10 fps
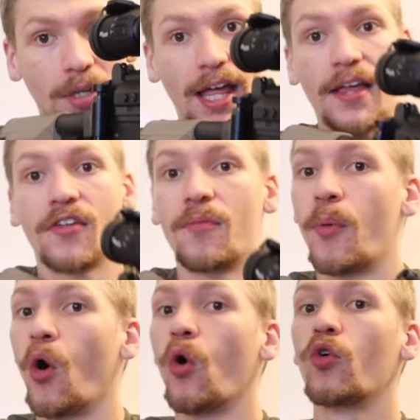length of
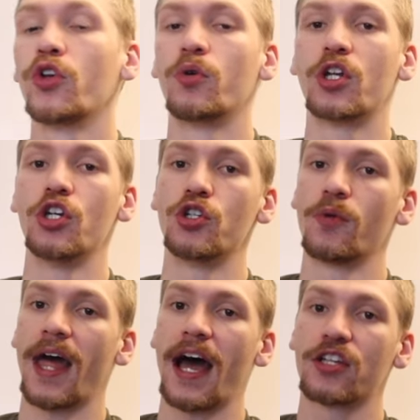pull, you can
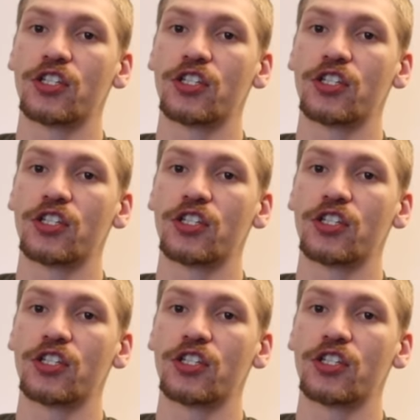do that.